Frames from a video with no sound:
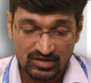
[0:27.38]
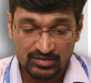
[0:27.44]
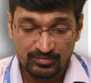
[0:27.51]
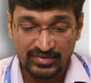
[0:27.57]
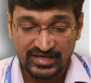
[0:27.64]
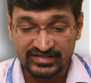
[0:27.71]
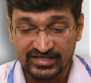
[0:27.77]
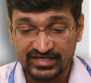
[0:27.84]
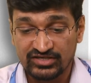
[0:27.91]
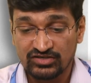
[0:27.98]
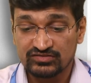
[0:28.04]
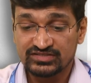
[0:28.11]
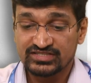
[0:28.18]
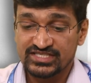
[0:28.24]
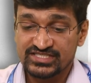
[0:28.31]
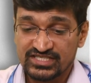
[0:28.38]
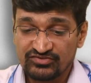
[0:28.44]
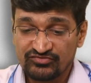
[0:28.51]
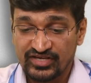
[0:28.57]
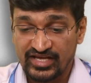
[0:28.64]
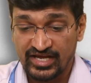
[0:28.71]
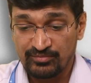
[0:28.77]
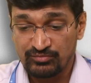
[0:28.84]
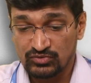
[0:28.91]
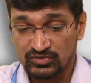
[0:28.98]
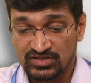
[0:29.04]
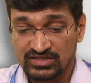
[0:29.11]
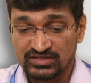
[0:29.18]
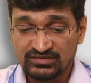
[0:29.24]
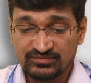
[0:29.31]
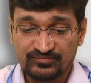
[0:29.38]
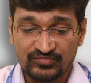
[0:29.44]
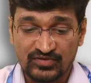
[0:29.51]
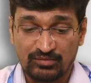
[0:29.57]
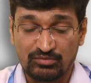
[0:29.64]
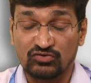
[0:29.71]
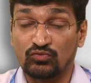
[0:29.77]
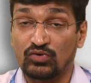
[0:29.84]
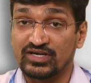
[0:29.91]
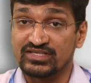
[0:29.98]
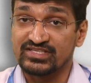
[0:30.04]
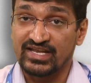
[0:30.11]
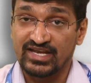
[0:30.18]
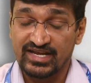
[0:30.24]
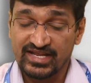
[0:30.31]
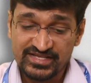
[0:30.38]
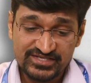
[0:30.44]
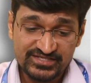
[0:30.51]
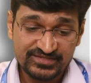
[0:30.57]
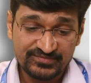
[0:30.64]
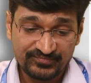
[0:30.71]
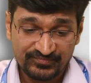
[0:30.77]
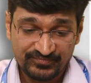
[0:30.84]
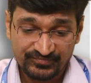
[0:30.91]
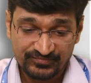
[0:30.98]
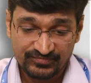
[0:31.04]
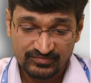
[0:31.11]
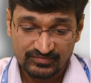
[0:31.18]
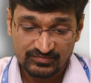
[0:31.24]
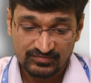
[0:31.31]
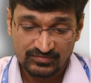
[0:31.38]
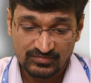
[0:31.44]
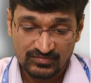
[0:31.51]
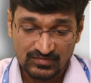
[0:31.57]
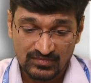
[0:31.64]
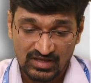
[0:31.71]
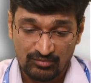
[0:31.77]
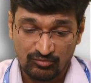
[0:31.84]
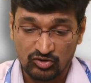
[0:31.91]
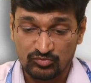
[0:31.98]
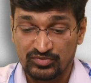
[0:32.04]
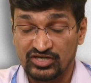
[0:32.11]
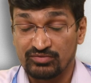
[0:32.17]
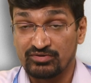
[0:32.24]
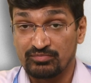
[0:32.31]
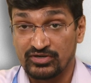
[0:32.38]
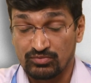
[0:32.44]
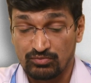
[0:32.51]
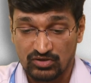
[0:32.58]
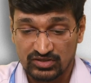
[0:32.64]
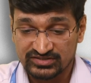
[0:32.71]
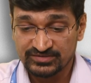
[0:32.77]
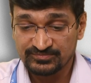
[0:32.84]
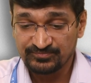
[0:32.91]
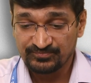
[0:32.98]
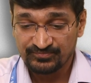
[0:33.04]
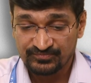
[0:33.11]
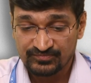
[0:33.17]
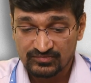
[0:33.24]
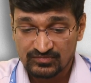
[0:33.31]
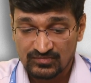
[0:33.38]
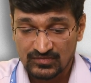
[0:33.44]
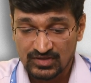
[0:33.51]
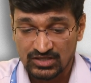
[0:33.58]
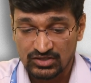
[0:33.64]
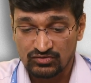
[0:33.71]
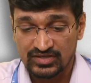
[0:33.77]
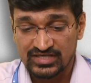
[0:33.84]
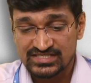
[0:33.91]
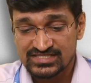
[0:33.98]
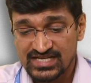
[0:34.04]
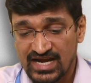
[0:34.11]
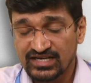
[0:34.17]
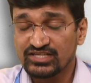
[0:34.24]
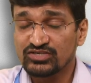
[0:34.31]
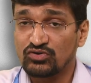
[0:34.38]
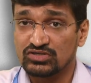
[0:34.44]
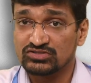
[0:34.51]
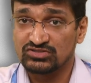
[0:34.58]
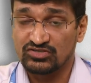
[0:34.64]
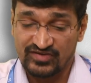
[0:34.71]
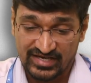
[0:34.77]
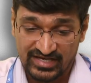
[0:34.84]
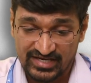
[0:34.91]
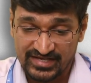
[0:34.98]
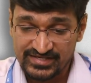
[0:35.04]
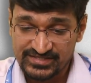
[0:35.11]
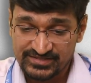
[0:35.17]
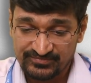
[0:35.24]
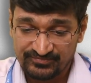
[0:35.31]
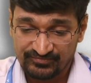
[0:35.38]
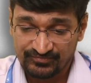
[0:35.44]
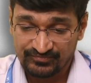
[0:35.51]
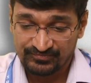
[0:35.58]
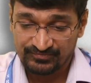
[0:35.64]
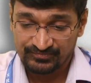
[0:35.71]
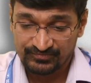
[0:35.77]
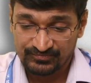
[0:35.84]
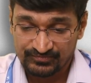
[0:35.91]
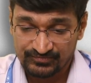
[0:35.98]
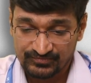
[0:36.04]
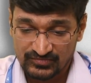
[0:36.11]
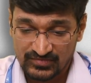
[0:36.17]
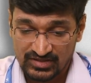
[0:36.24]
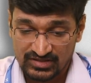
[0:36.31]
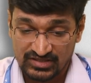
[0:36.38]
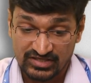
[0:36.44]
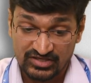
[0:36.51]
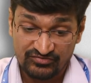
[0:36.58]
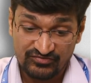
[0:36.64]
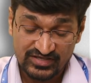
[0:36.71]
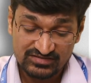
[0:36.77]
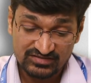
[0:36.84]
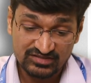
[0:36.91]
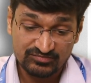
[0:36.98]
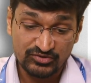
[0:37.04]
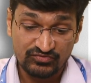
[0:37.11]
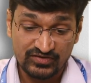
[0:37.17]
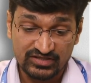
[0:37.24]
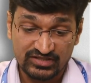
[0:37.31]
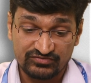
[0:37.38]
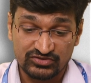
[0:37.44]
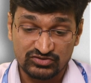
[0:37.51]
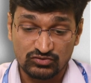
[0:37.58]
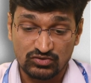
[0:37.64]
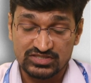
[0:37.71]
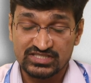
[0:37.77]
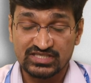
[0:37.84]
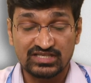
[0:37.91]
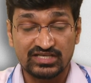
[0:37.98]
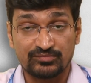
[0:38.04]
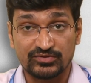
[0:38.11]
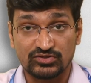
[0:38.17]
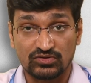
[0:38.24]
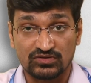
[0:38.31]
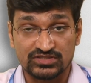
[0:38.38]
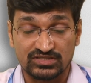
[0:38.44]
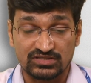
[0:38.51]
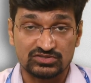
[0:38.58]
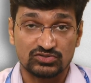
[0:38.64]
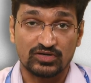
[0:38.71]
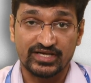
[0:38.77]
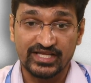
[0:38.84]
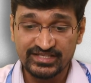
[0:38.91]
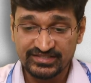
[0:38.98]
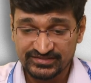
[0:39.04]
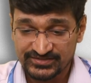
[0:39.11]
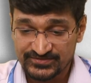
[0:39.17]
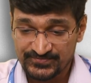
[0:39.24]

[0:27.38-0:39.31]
By the end of the session, we aim to learn about what is NNH, about bilirubin metabolism, to understand the causes of NNH, the differences between the physiological and pathological jaundice,